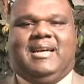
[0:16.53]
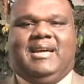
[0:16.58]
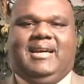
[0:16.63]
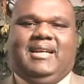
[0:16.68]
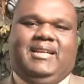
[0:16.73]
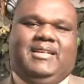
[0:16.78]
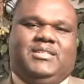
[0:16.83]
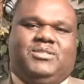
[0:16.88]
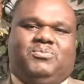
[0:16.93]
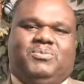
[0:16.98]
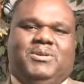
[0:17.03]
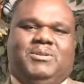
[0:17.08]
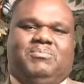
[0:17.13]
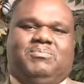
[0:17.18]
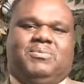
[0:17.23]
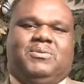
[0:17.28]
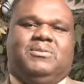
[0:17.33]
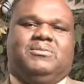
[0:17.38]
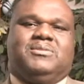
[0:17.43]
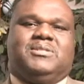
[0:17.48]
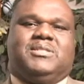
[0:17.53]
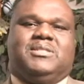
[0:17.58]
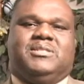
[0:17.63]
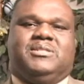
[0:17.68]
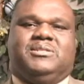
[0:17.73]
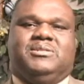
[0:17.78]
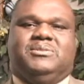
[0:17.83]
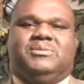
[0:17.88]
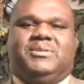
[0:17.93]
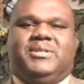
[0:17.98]
And as we approach
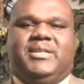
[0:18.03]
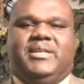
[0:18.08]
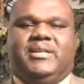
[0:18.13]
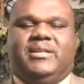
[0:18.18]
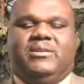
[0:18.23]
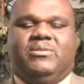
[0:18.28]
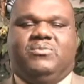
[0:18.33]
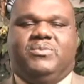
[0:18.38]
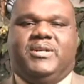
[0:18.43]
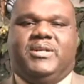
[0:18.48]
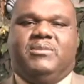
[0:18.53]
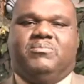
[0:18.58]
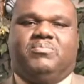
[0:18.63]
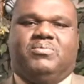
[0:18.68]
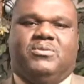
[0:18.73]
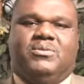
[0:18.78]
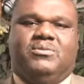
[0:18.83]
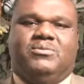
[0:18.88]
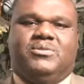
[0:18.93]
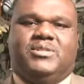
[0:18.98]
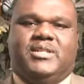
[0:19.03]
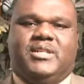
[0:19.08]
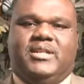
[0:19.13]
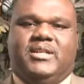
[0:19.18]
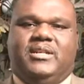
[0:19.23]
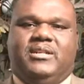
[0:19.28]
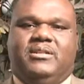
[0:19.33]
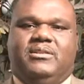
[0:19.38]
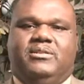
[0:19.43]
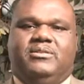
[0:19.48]
this new year, we approach a
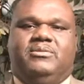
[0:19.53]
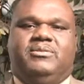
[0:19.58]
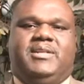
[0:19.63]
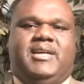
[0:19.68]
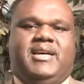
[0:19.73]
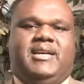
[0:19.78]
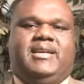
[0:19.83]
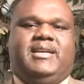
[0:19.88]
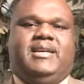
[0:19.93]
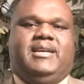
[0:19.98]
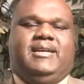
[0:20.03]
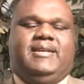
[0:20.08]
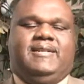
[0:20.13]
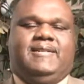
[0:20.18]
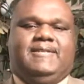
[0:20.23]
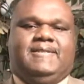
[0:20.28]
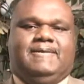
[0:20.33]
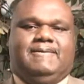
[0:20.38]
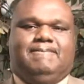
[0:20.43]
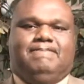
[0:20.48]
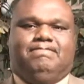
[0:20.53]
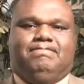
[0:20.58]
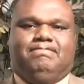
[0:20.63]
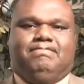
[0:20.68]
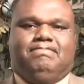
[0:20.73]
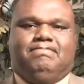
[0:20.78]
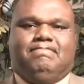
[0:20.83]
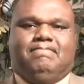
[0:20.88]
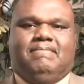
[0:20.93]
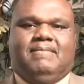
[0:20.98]
new decade.
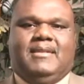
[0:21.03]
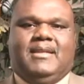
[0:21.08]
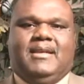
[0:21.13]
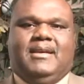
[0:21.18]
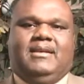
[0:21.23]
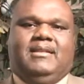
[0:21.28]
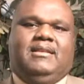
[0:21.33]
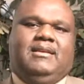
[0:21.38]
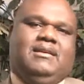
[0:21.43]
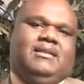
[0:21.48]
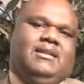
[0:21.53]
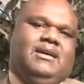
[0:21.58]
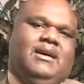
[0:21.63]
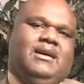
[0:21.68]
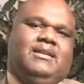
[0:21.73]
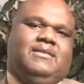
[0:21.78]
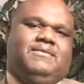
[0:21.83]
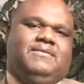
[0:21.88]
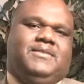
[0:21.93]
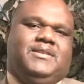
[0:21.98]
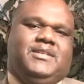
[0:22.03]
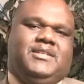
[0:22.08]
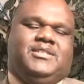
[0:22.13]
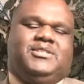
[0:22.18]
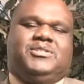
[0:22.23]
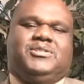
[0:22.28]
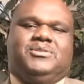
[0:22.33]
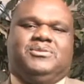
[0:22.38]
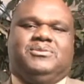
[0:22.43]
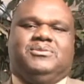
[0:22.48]
And there are a lot of
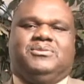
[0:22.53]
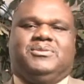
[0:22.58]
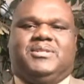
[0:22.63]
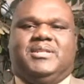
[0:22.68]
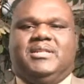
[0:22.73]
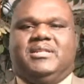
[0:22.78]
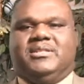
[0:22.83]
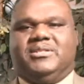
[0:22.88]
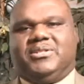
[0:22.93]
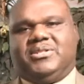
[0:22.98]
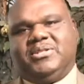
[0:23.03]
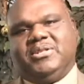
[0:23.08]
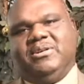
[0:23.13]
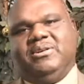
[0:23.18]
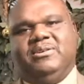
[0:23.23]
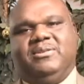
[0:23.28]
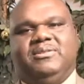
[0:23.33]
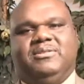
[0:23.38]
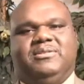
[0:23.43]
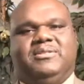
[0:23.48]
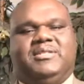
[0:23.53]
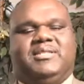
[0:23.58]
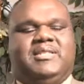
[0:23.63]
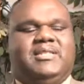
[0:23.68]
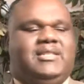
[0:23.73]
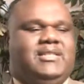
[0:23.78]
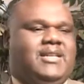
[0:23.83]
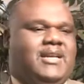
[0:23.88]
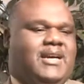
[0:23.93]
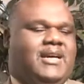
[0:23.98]
issues and concerns
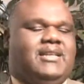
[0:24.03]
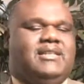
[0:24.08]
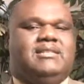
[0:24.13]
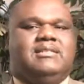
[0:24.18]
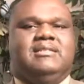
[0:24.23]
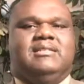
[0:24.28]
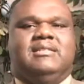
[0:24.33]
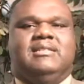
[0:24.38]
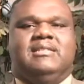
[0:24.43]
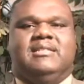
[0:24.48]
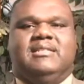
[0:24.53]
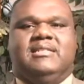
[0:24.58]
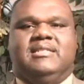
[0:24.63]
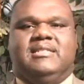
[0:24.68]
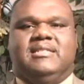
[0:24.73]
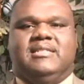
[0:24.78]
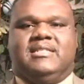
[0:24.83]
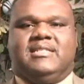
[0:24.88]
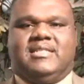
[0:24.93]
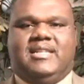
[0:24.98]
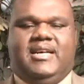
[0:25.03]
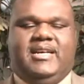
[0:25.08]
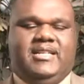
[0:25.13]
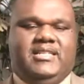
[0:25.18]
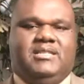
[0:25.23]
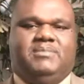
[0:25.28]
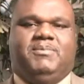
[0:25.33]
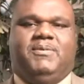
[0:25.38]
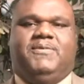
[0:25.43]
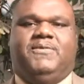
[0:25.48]
that yet
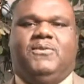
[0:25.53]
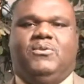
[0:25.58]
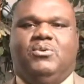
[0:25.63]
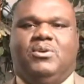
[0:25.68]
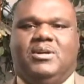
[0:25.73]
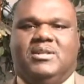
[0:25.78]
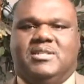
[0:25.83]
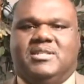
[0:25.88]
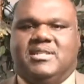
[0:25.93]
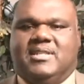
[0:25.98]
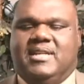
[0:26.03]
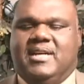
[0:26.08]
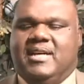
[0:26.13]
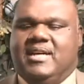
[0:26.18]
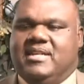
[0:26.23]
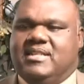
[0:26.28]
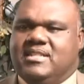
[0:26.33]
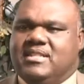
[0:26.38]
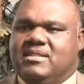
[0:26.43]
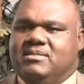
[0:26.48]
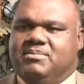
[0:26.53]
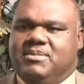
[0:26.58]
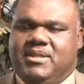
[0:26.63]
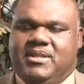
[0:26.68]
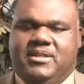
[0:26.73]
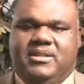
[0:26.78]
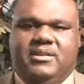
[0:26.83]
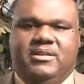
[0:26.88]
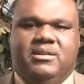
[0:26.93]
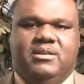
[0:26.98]
stands before us that has to
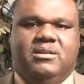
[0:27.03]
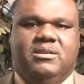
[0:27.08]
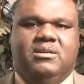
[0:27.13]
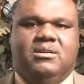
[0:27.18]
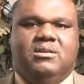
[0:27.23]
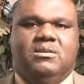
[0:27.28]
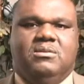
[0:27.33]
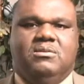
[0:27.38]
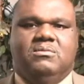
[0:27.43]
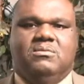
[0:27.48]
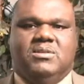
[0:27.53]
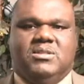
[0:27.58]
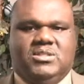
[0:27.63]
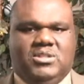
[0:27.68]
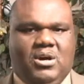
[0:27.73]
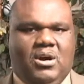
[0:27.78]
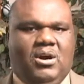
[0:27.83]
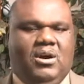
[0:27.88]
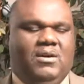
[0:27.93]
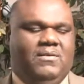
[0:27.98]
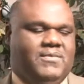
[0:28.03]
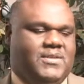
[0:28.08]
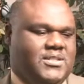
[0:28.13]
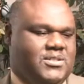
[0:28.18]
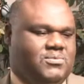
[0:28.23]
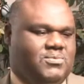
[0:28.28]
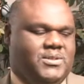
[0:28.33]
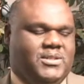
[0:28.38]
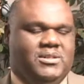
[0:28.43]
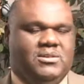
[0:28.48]
be resolved
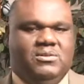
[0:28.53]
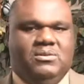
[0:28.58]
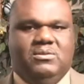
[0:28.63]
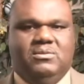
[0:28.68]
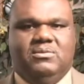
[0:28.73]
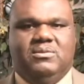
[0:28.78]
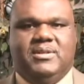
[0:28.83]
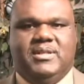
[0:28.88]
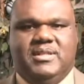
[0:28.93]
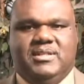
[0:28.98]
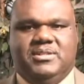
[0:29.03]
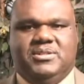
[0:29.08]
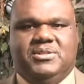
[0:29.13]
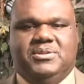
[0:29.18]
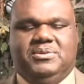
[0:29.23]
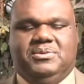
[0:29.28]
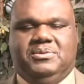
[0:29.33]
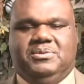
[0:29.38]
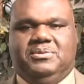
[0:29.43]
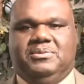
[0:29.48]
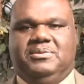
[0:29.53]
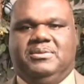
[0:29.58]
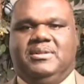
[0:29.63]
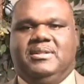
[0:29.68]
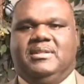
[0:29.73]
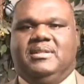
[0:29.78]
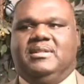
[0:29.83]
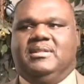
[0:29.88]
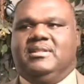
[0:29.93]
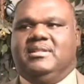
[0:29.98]
as we go into
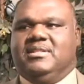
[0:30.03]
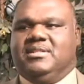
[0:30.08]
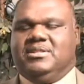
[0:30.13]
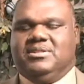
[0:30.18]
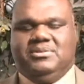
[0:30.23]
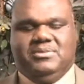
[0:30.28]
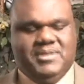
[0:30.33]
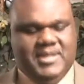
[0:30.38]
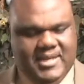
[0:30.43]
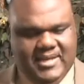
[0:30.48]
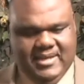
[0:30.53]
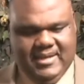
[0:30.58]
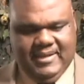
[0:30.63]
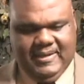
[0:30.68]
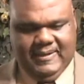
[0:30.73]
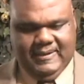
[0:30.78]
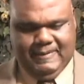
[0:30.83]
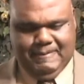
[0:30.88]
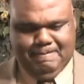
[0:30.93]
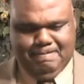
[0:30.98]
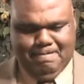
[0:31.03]
this new decade.